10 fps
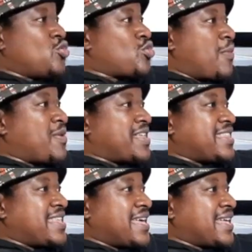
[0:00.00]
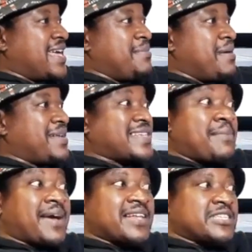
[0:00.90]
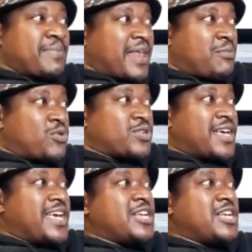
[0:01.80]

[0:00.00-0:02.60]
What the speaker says: you grew up with a thing, maybe the time I can separate mode.